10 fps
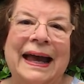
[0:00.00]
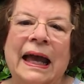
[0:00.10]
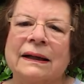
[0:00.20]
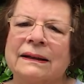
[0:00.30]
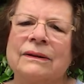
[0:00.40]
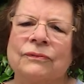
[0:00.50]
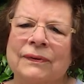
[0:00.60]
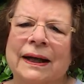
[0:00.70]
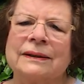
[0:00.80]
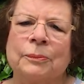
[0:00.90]
and in
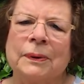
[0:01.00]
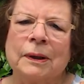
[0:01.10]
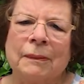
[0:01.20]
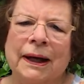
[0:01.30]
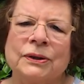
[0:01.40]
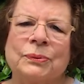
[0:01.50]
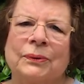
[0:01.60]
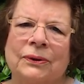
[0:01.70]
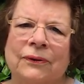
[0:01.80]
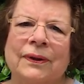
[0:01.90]
fact epitomize
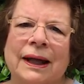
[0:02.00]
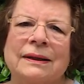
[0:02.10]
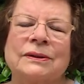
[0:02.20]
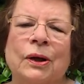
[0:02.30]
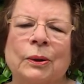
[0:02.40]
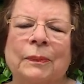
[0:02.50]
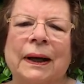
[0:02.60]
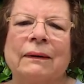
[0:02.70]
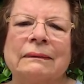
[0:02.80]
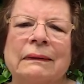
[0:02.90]
what Earth Day is all
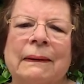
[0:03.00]
about.